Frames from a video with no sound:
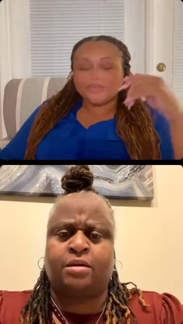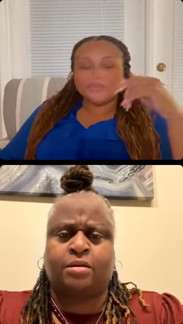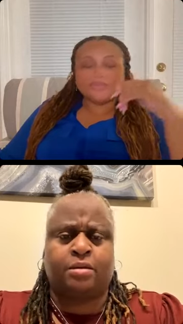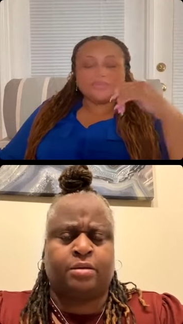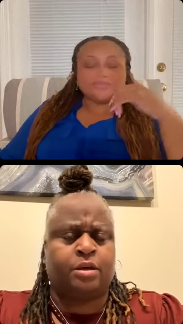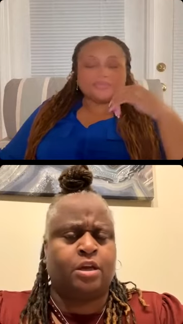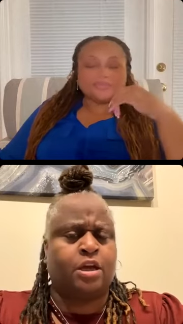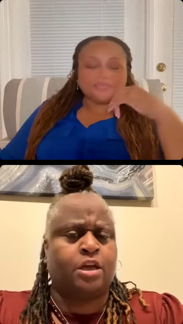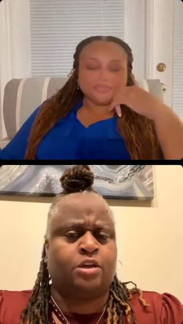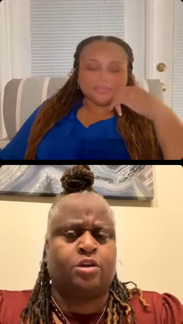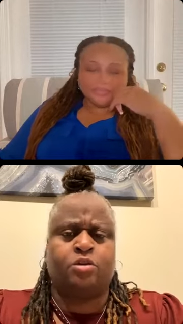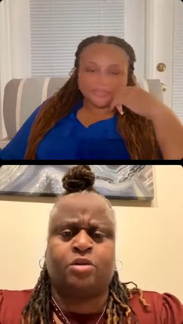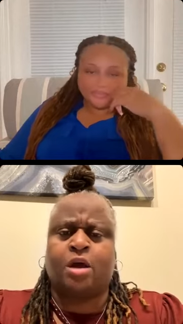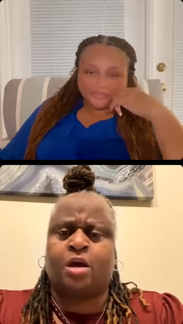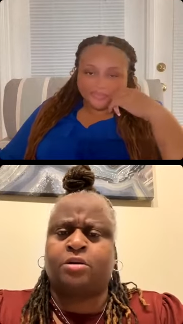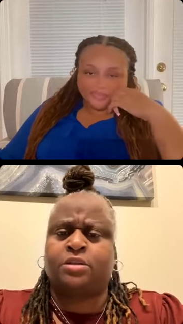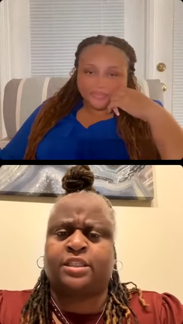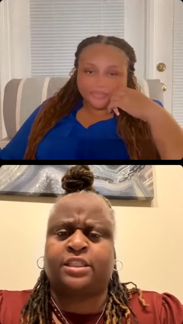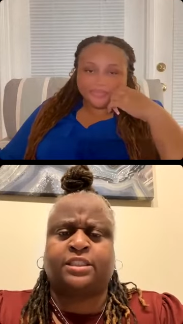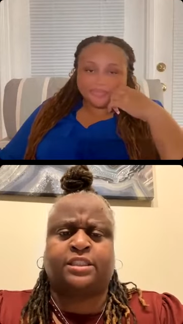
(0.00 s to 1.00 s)
Speaker 1: You know,
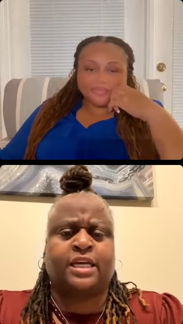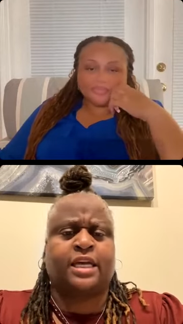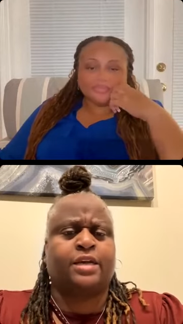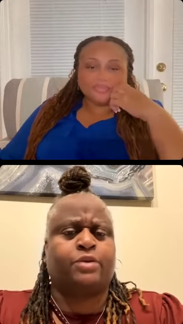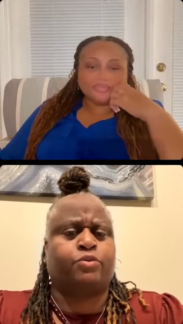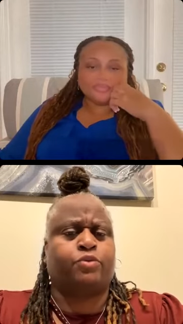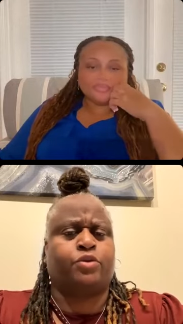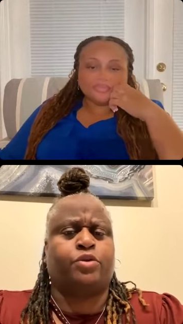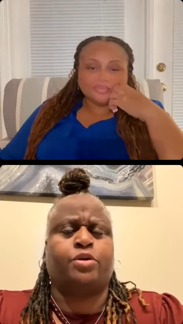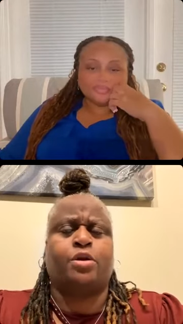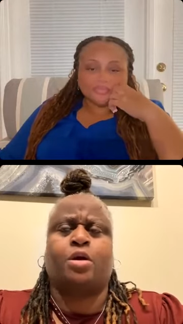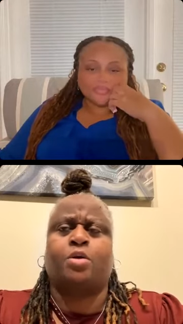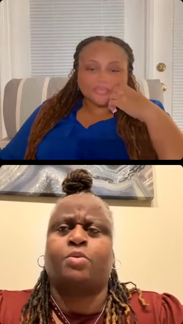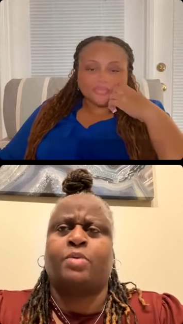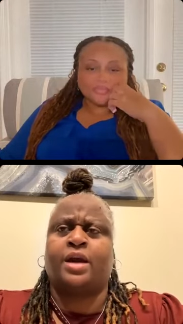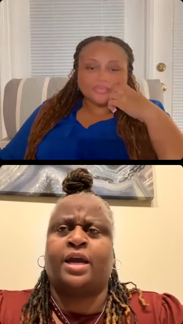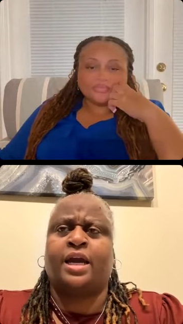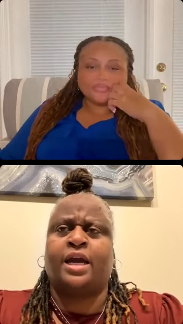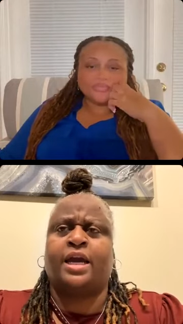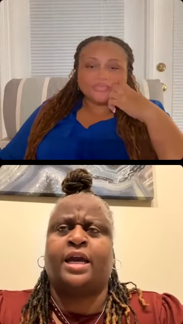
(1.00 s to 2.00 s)
just say, you know
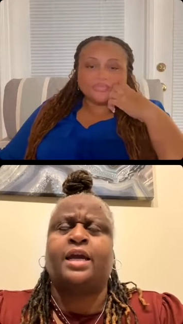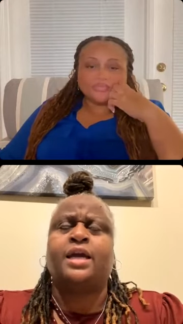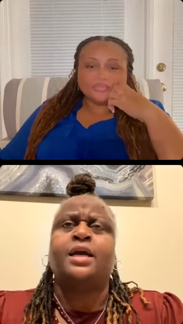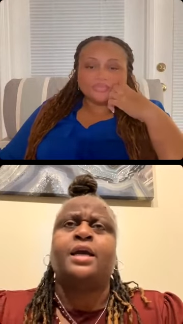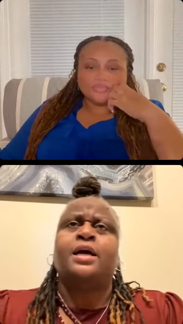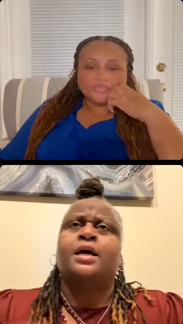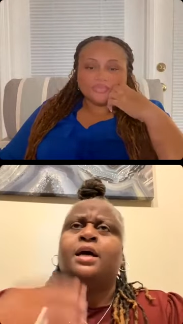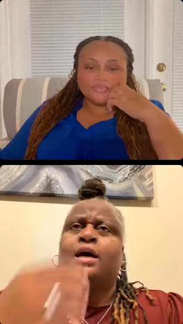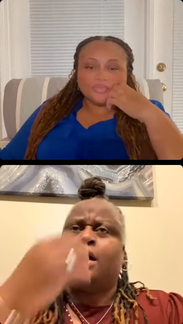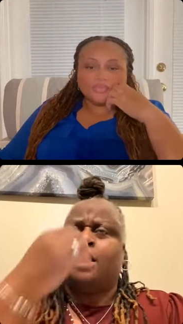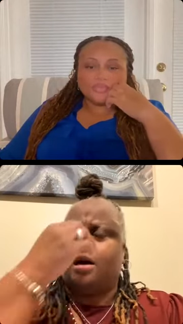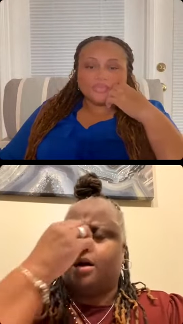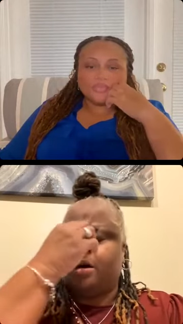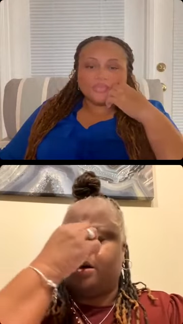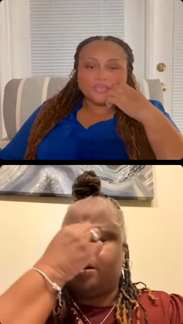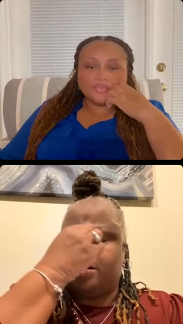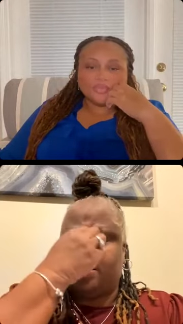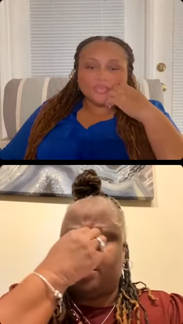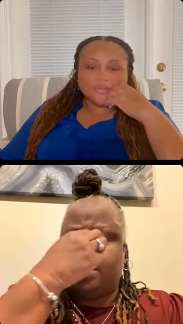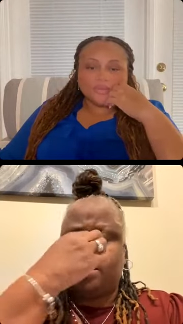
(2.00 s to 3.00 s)
what?
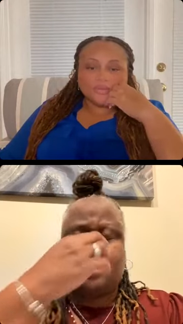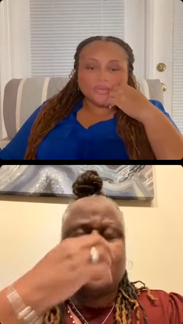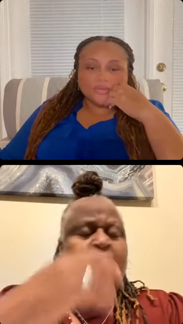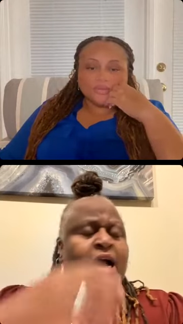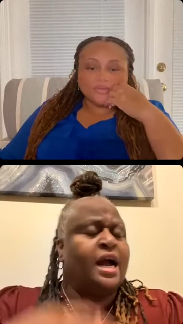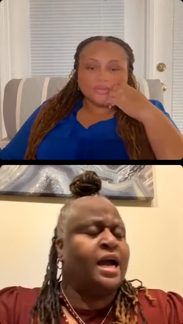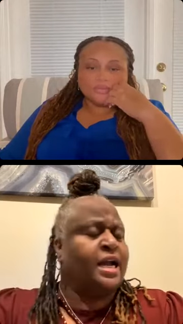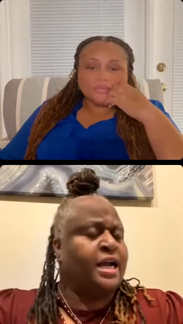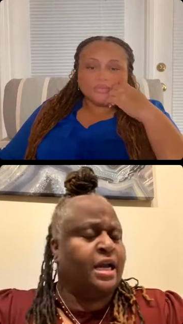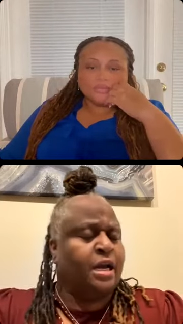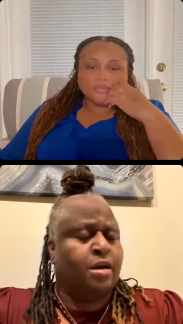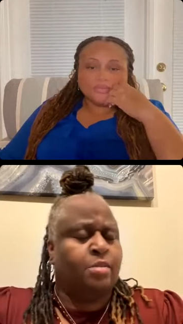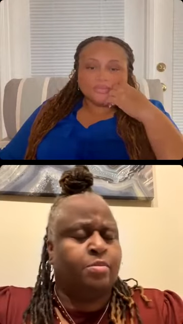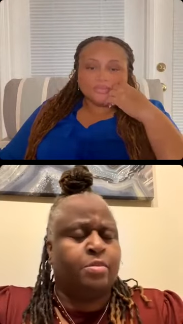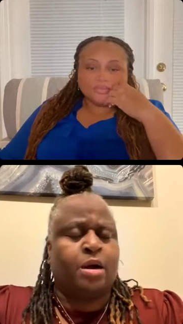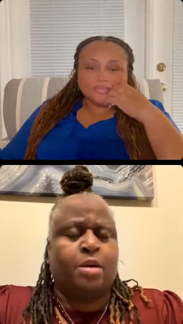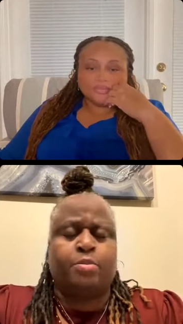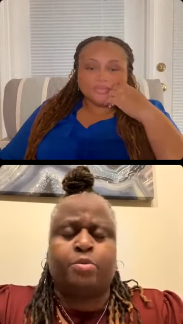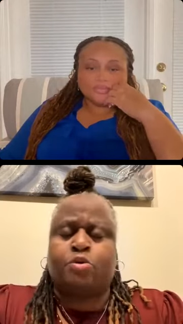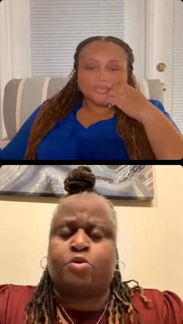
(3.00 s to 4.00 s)
Uh, I am.
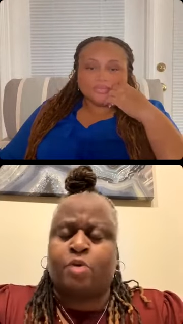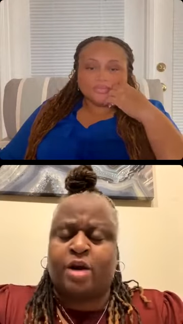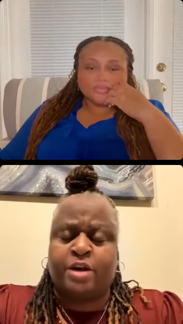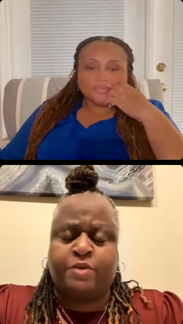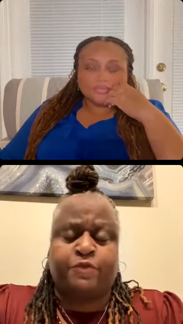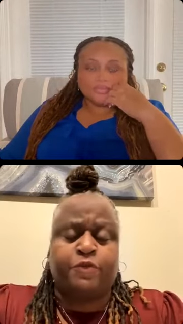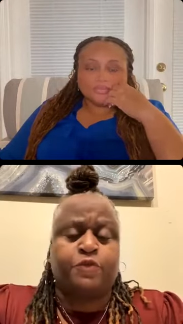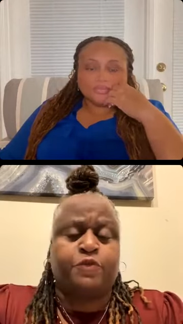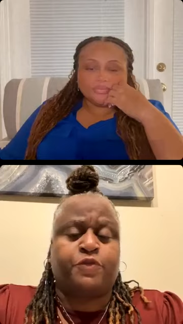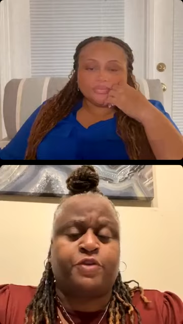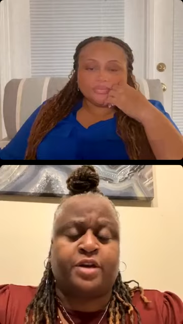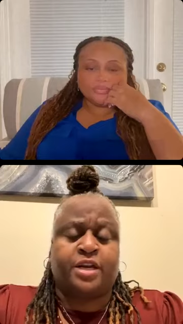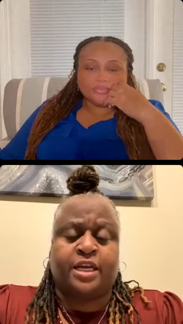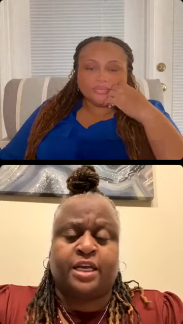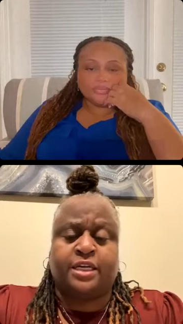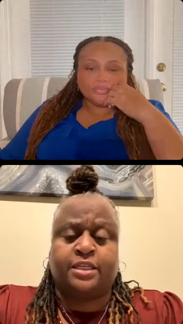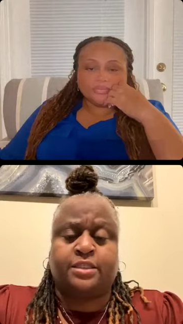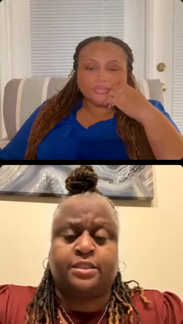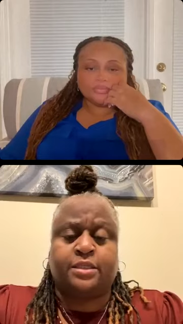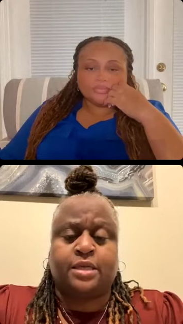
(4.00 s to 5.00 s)
I'm grateful for
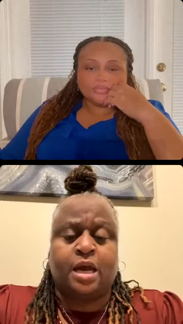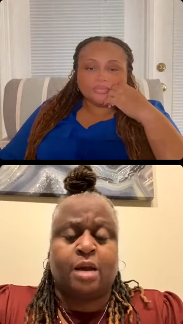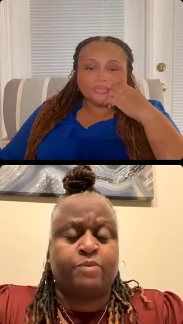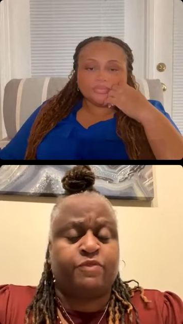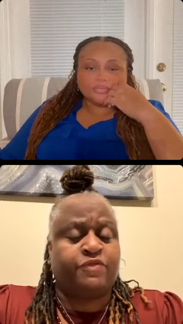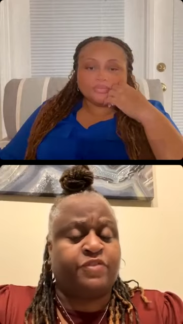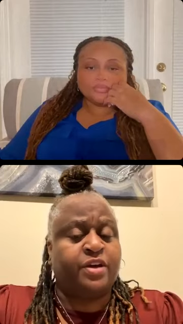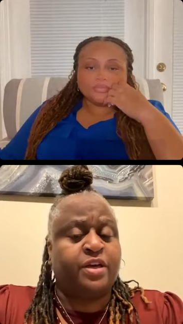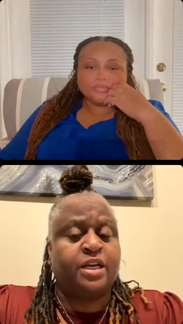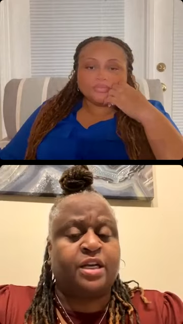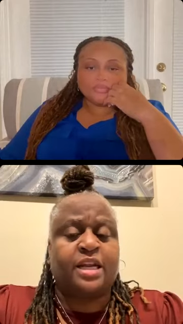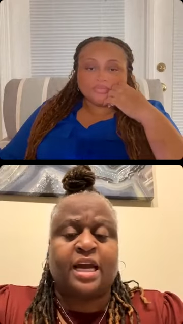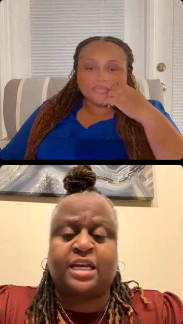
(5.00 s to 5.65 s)
this. I'm feeling like